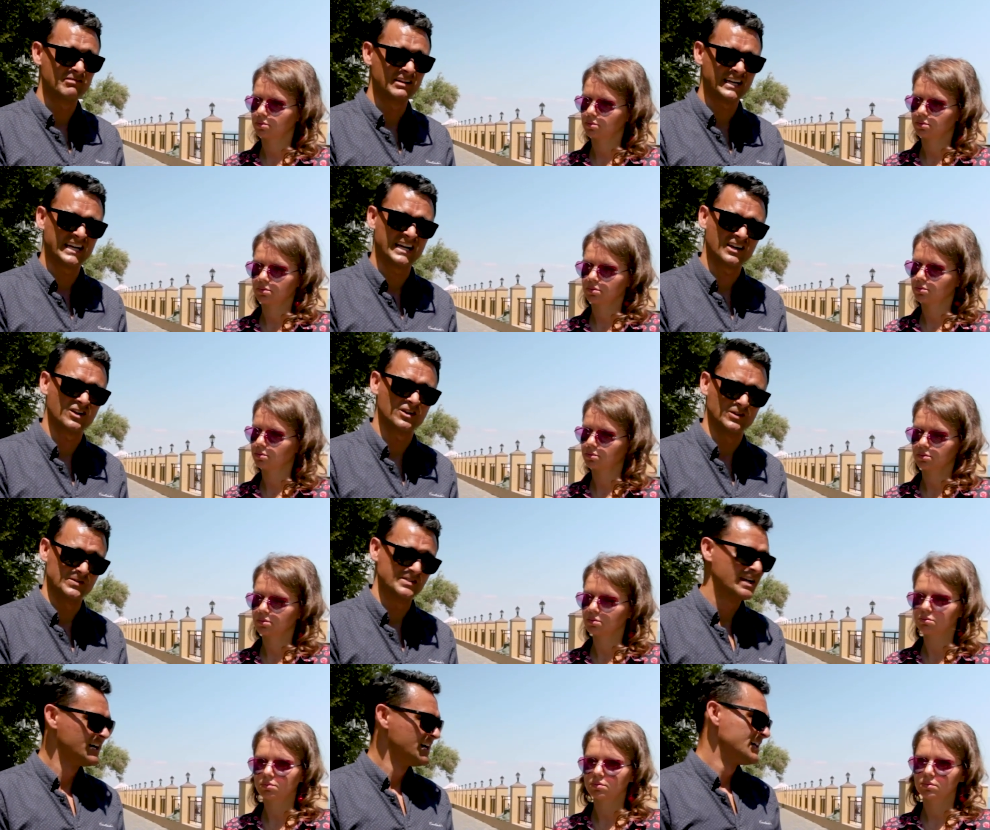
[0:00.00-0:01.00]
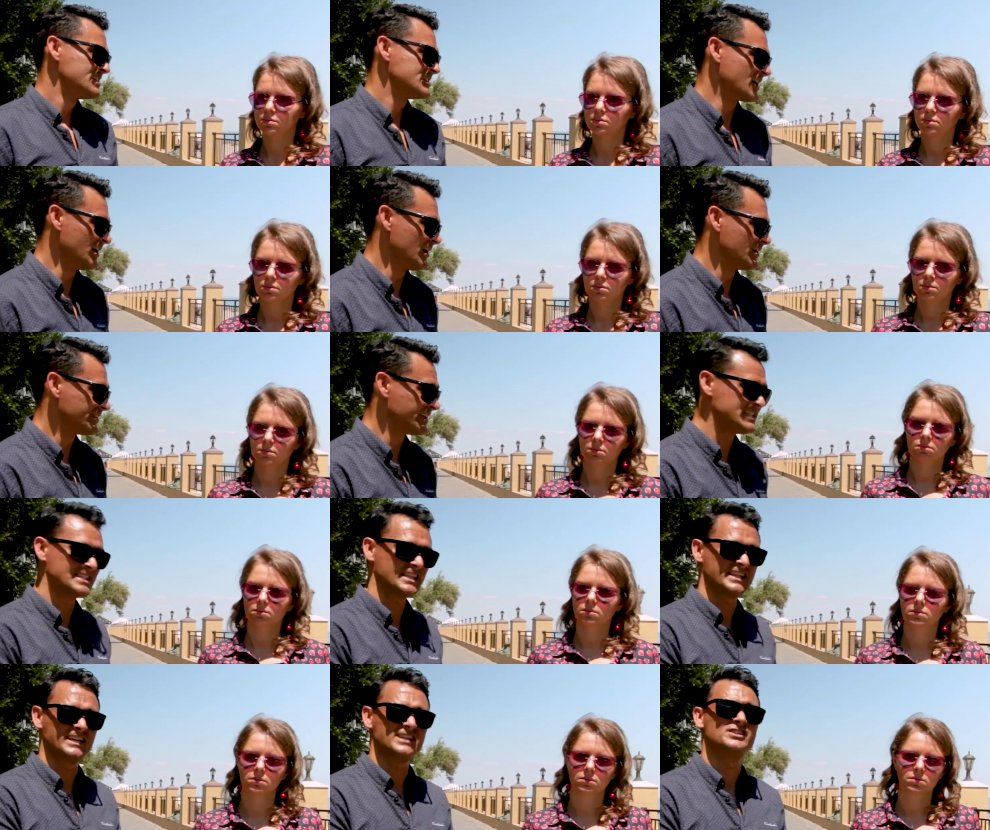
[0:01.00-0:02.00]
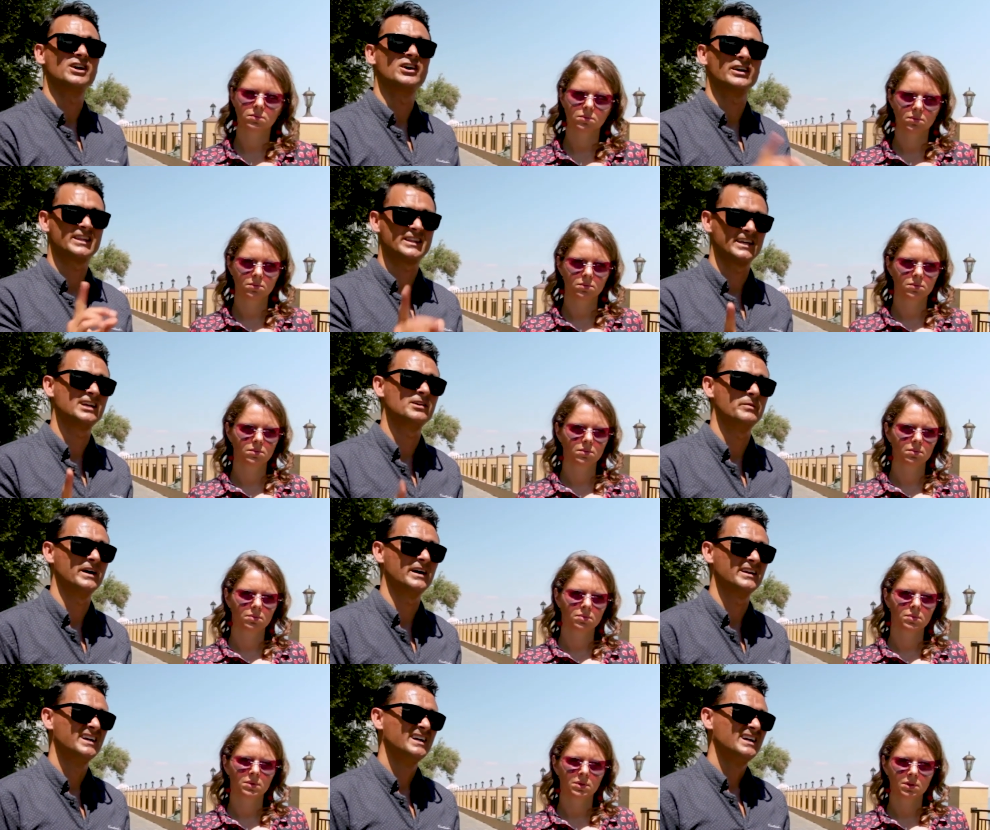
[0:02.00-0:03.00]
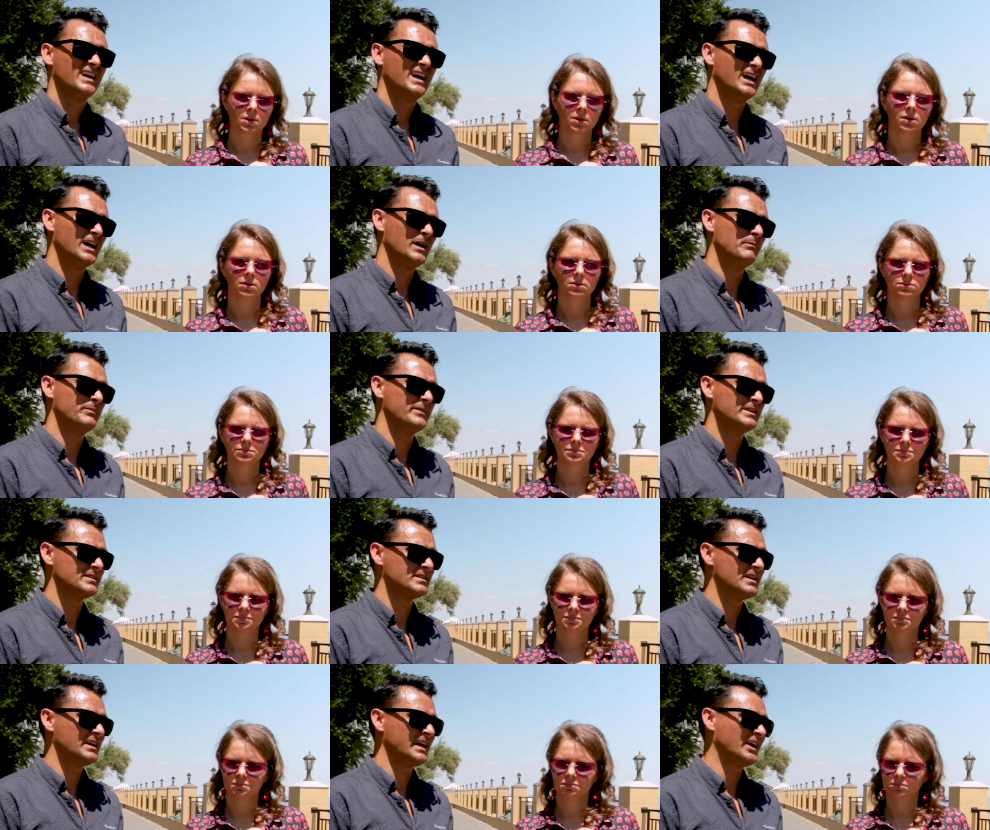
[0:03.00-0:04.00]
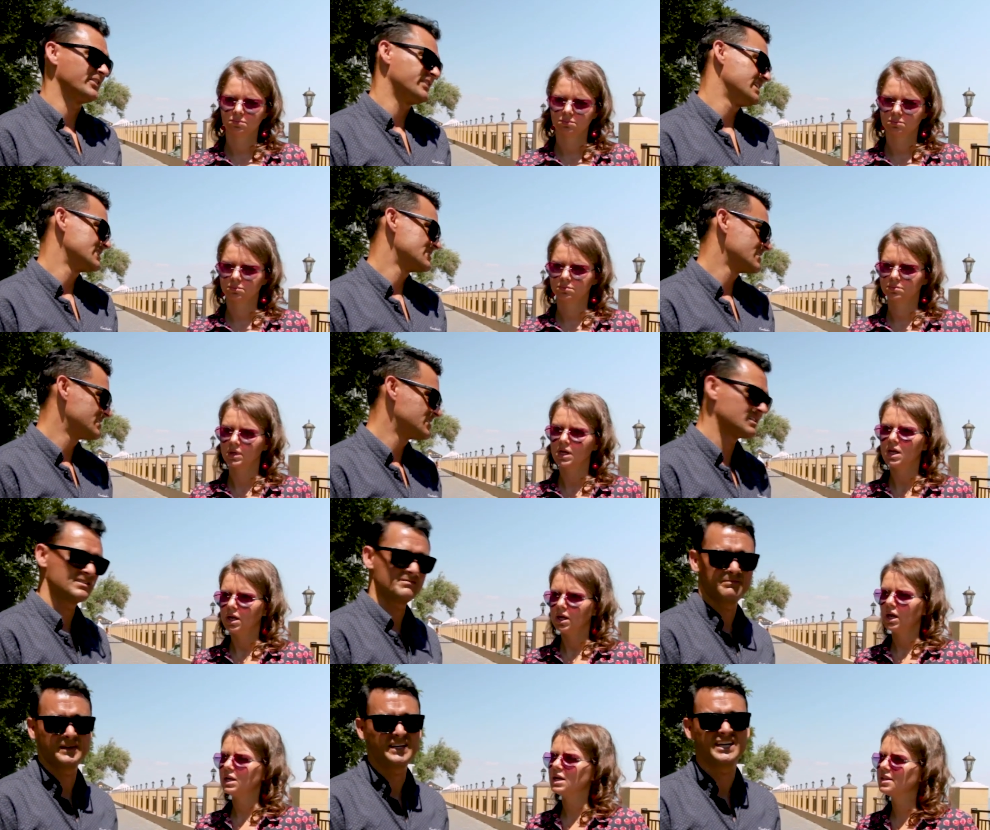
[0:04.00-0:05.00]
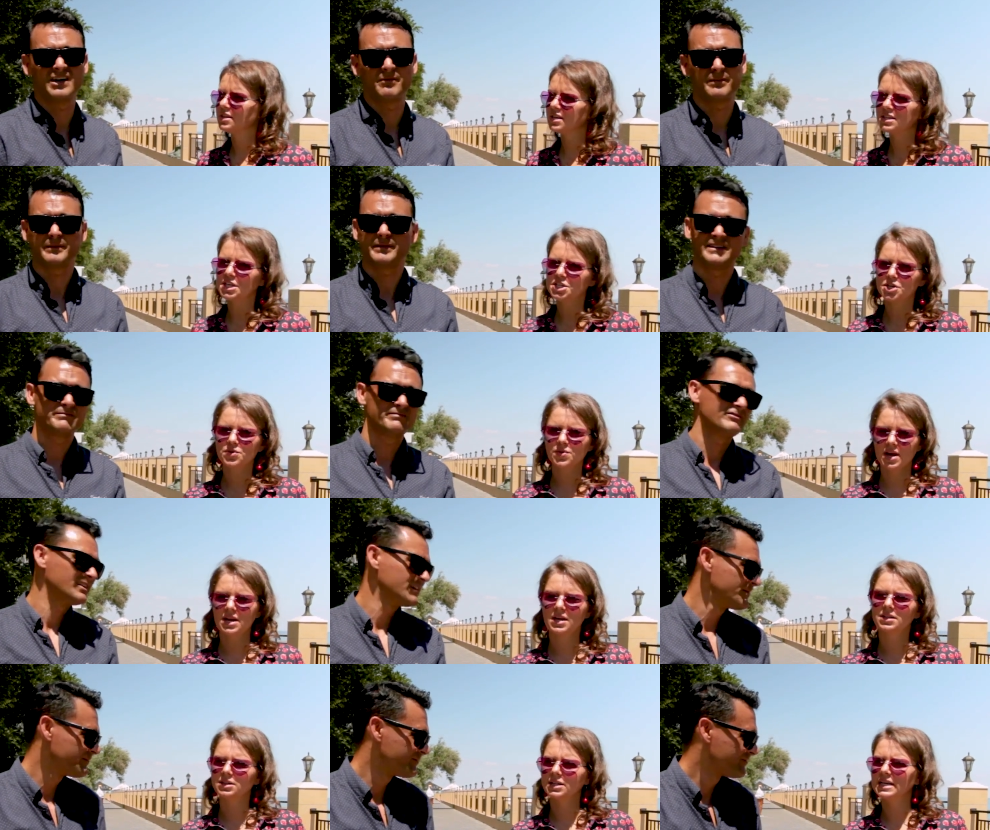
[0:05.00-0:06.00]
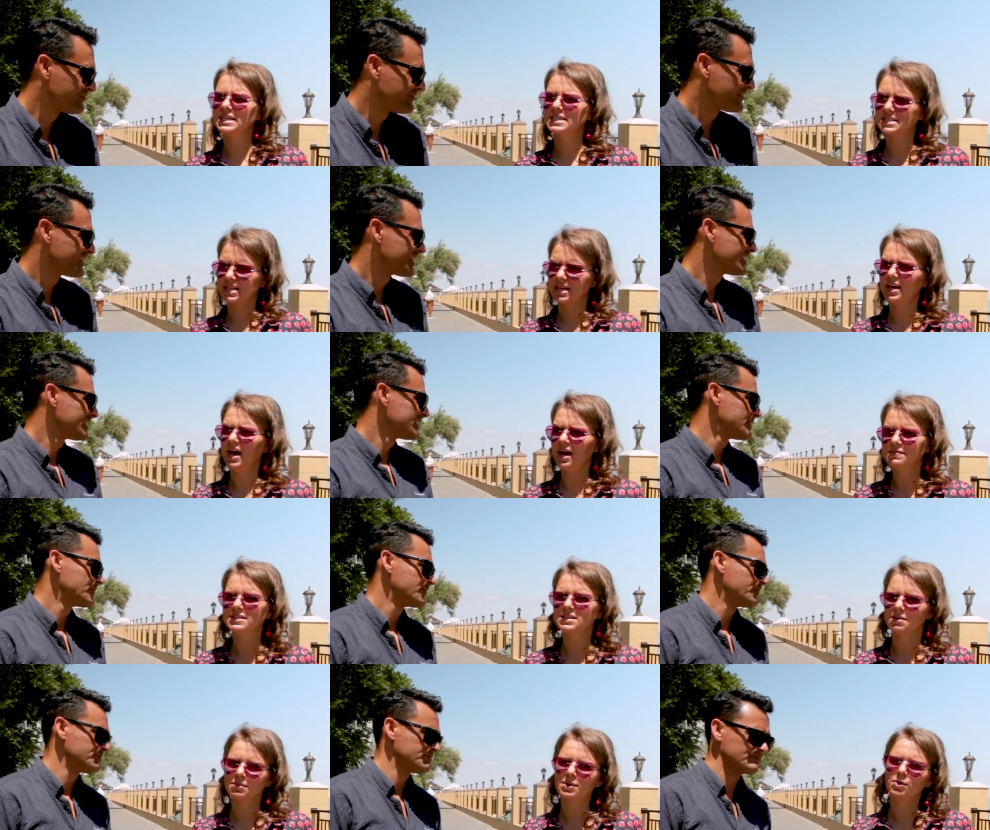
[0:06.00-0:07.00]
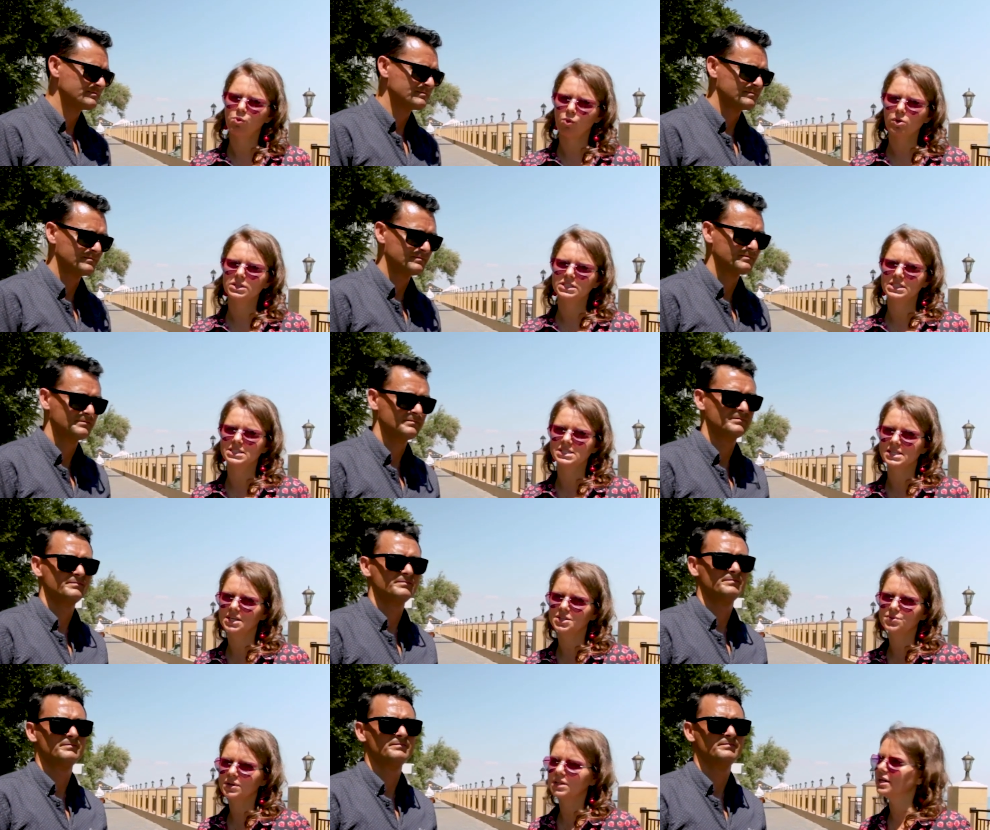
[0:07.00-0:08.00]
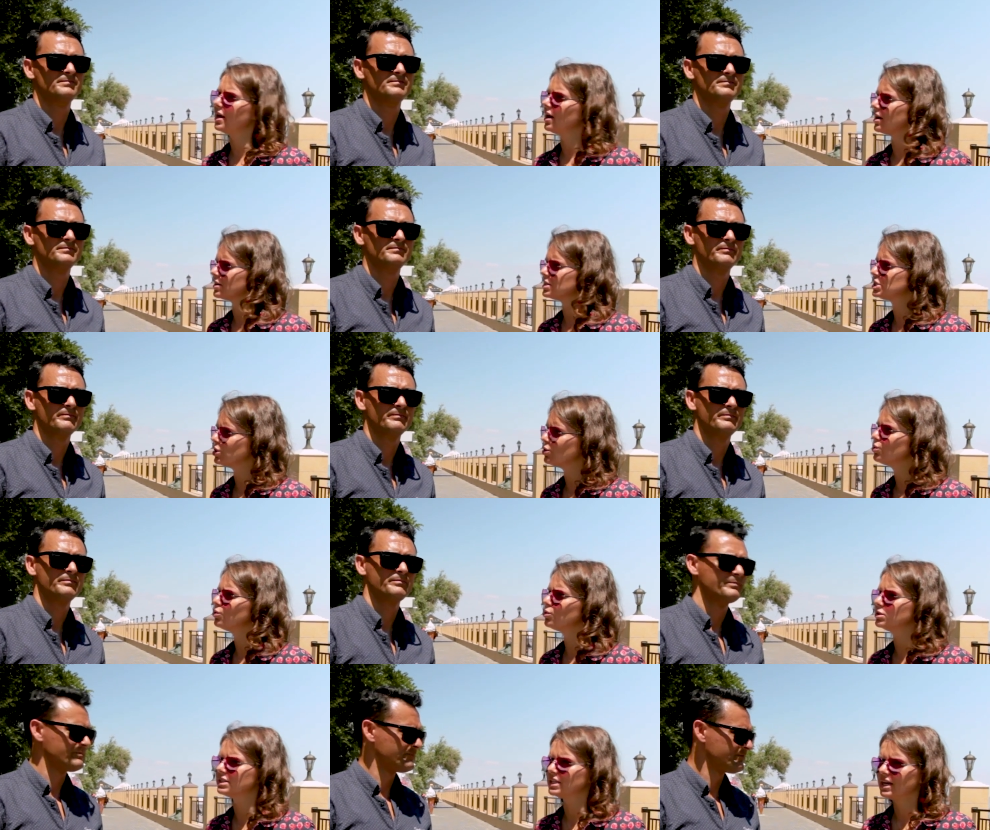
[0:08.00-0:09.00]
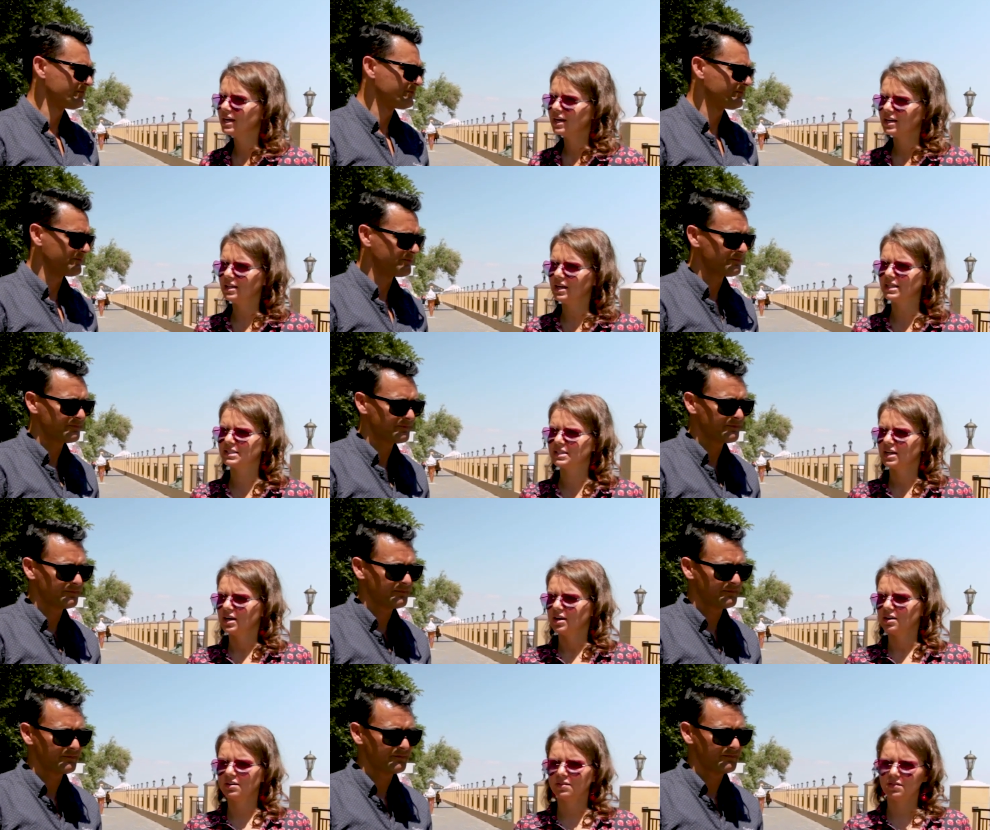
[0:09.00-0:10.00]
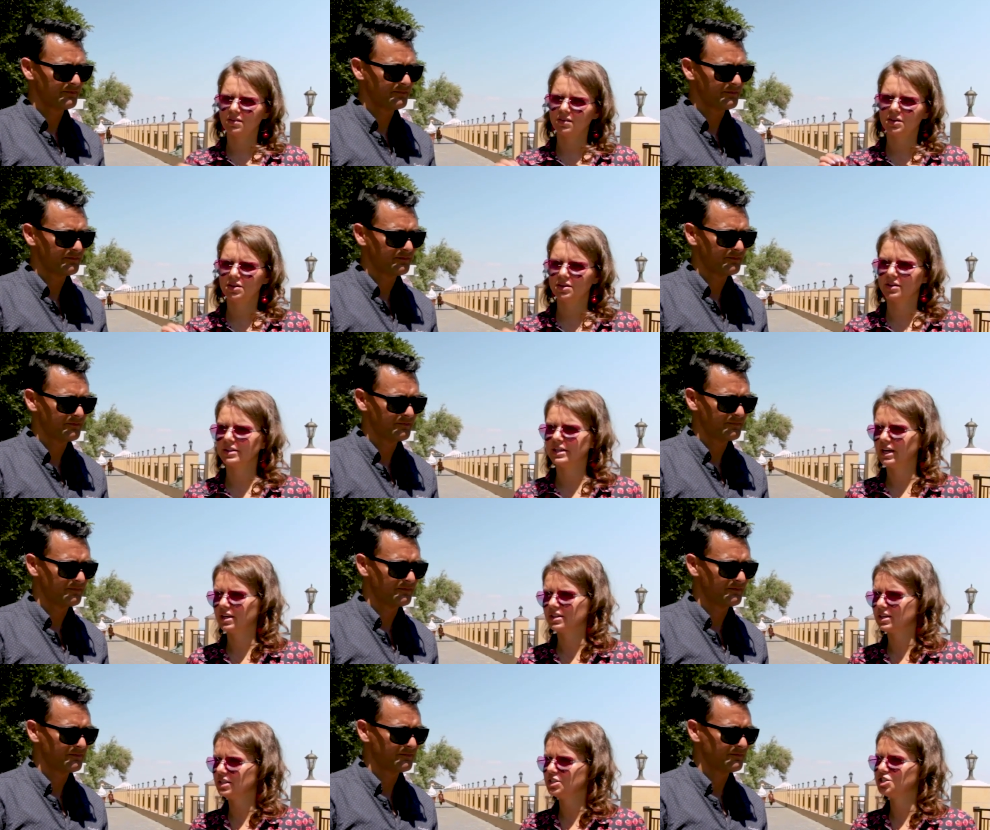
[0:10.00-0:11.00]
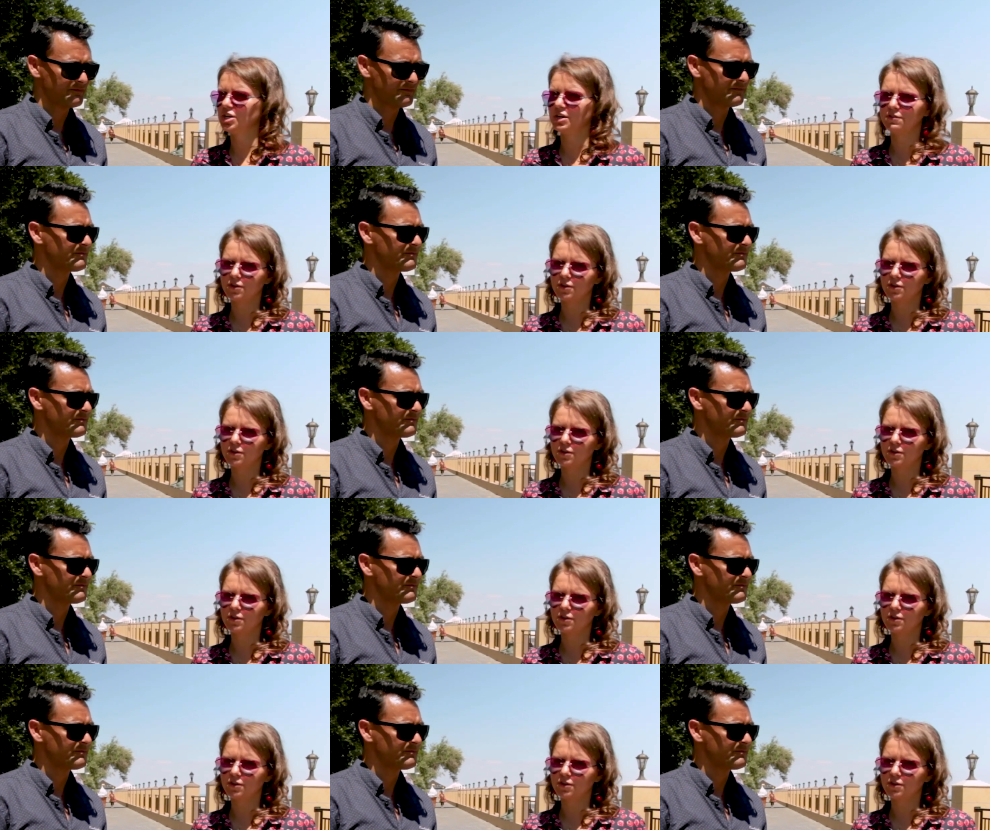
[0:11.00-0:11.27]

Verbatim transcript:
Speaker 1: really young girls. So these are things you have got to think about um, out there. So just and I think that Ukrainian
Speaker 2: ladies they have some qualities that really are so good that like, uh, uh, uh, is she a